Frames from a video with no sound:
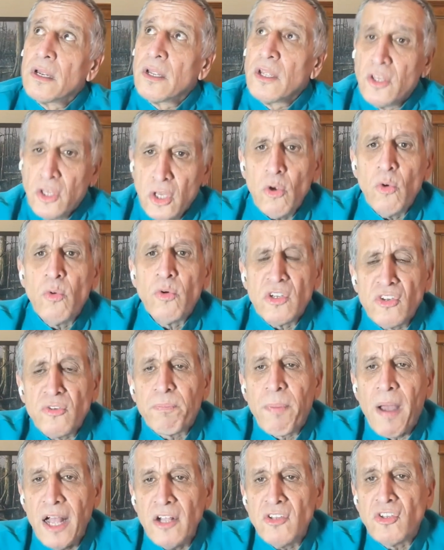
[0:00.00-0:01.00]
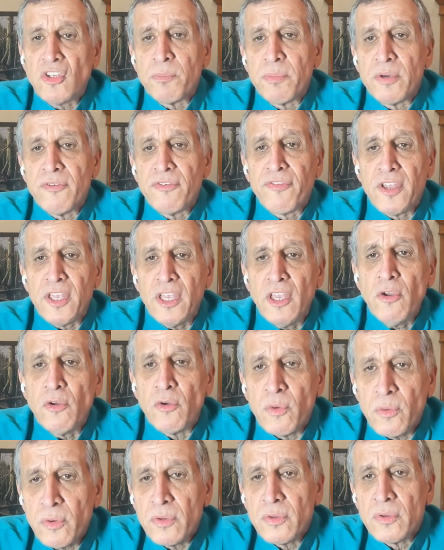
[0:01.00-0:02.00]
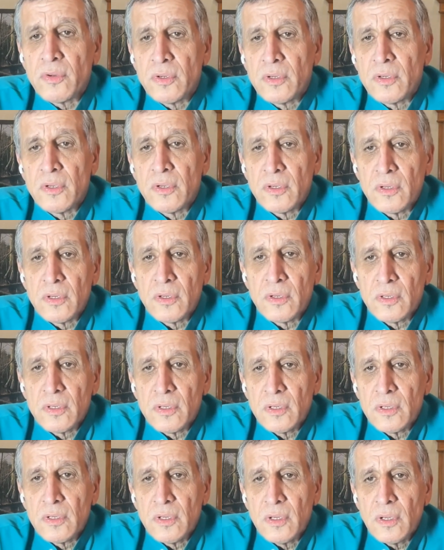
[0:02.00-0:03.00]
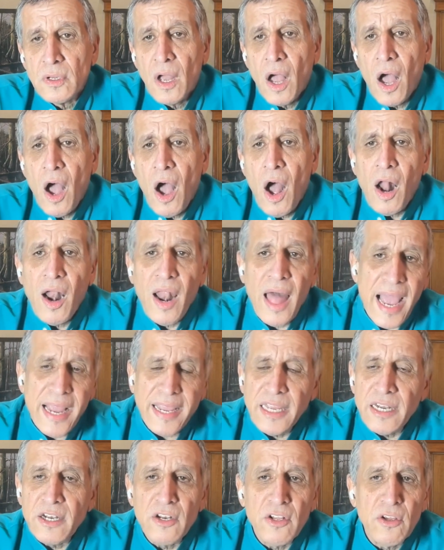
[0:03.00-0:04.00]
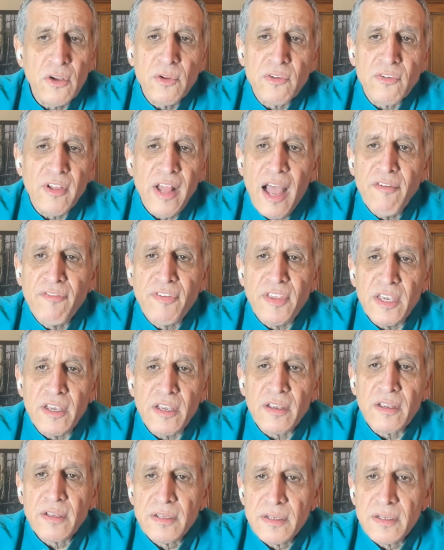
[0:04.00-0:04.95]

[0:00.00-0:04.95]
you're responsible for you. All I can do is love you